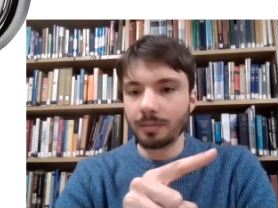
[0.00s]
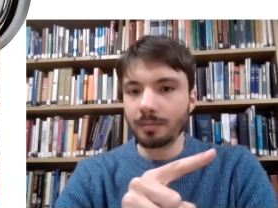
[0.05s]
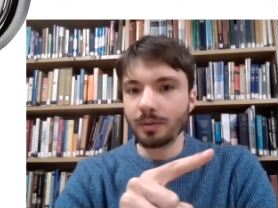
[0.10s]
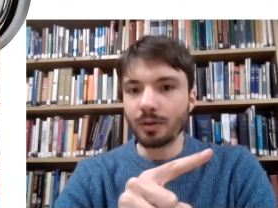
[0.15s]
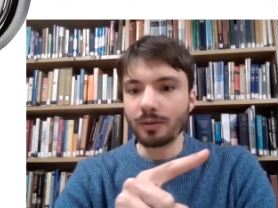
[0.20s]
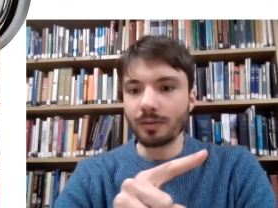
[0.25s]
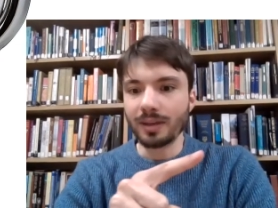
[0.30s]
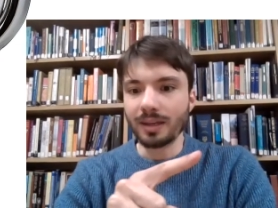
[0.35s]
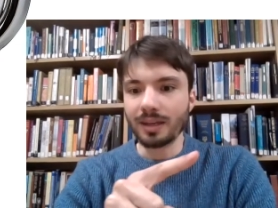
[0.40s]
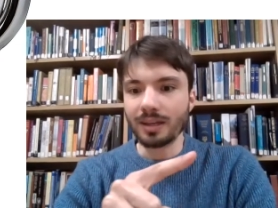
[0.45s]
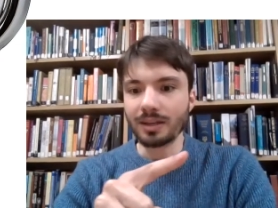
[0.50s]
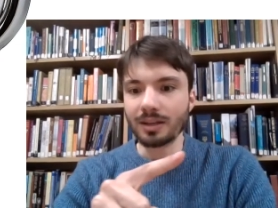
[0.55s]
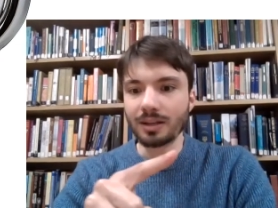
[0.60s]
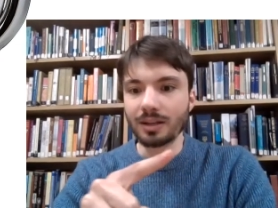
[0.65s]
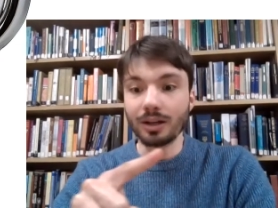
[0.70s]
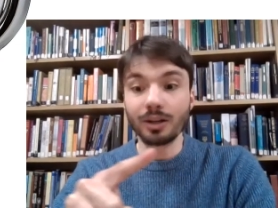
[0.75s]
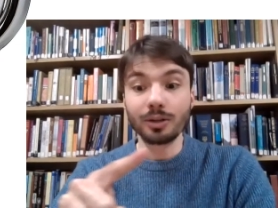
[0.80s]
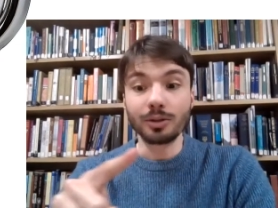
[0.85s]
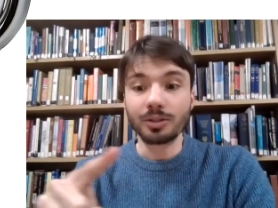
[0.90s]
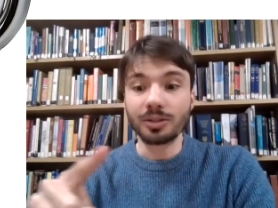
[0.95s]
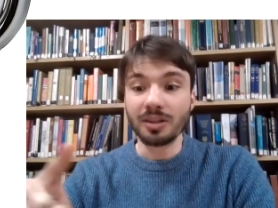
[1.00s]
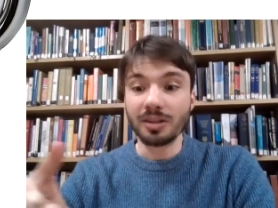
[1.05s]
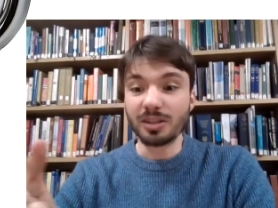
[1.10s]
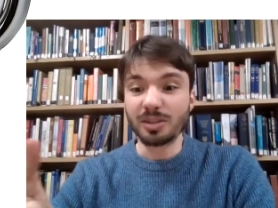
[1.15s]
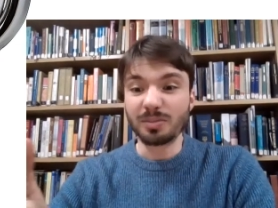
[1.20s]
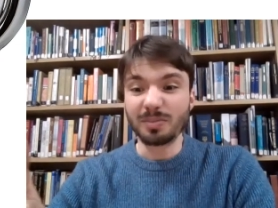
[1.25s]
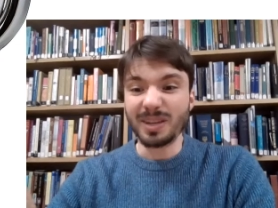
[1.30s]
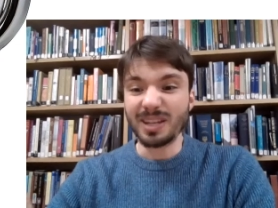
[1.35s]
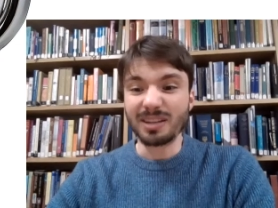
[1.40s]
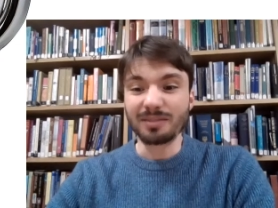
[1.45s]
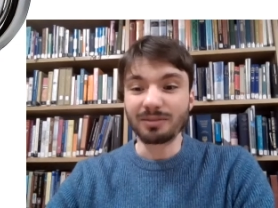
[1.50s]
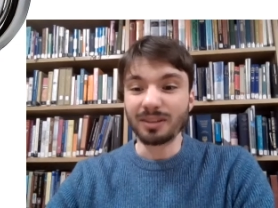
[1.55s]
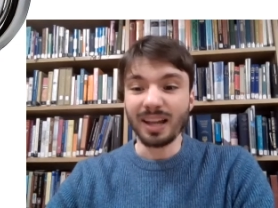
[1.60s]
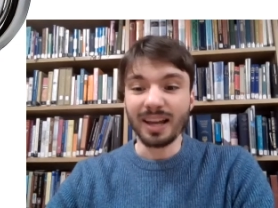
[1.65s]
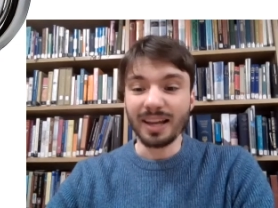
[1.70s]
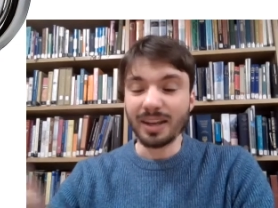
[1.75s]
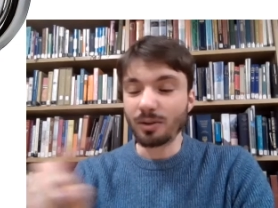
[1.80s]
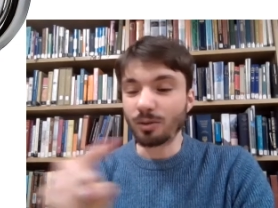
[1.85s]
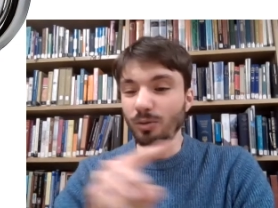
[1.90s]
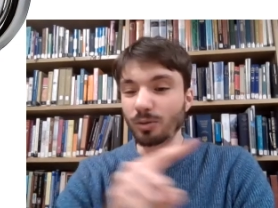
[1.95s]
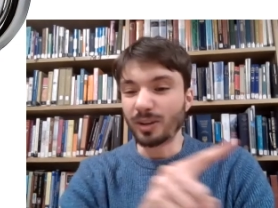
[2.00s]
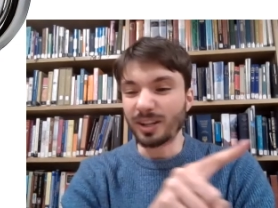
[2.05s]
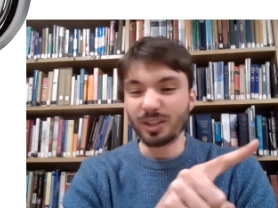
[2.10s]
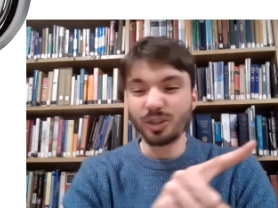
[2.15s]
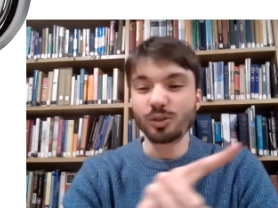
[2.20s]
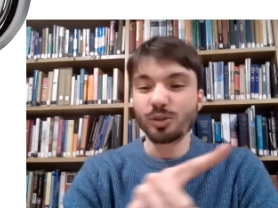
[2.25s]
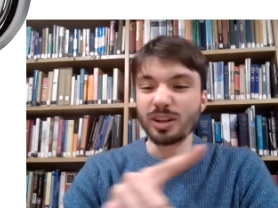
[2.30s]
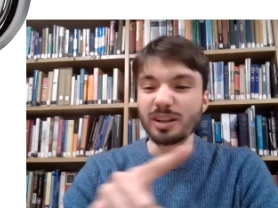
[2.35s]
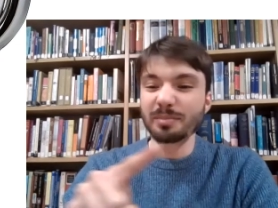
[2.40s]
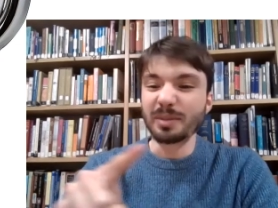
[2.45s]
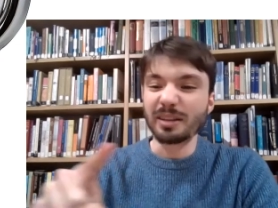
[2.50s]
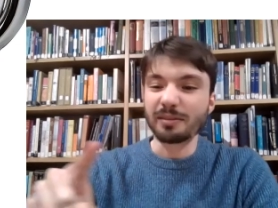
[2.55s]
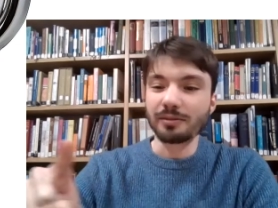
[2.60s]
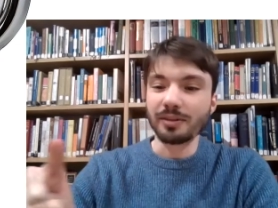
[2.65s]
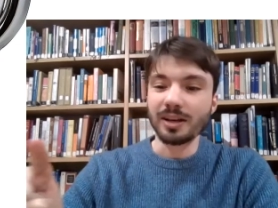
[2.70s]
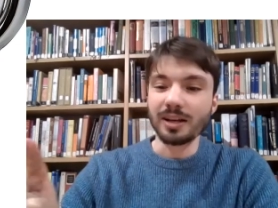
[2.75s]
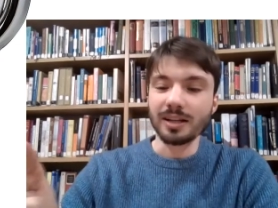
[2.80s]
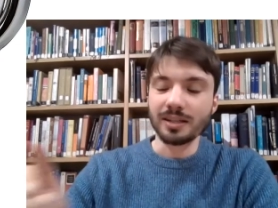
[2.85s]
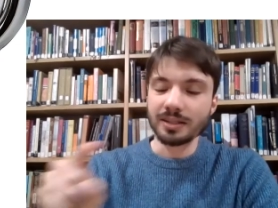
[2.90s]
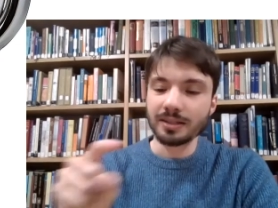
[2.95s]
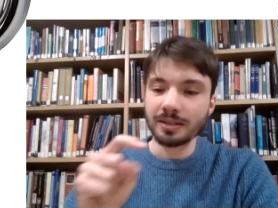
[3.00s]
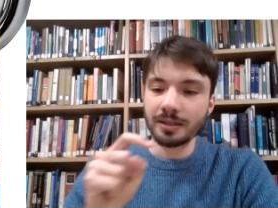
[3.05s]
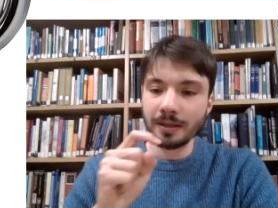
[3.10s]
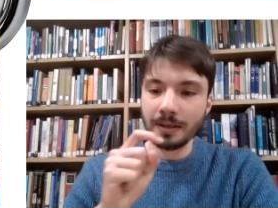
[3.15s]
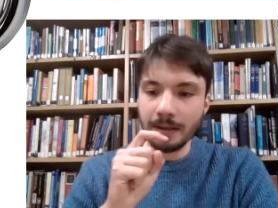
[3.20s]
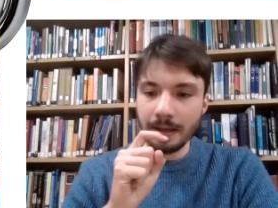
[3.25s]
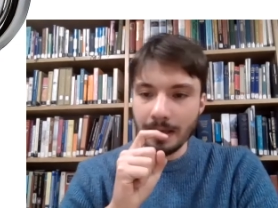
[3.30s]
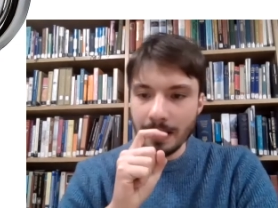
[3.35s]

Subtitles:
moving close to the speed of light or extremely fast,